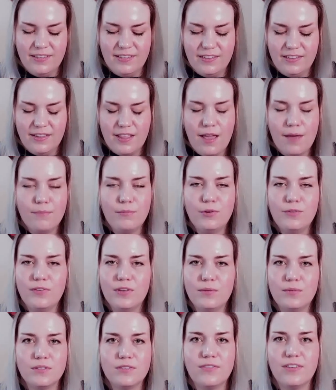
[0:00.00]
That
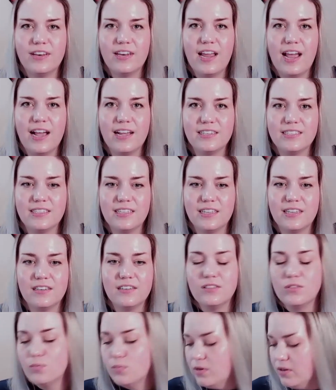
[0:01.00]
movie was fantastic, and
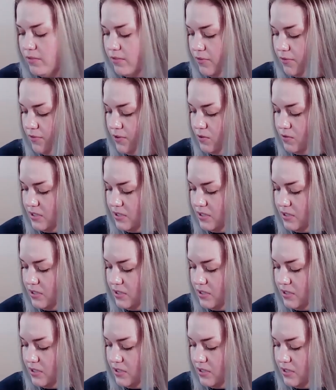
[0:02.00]
it's one of the few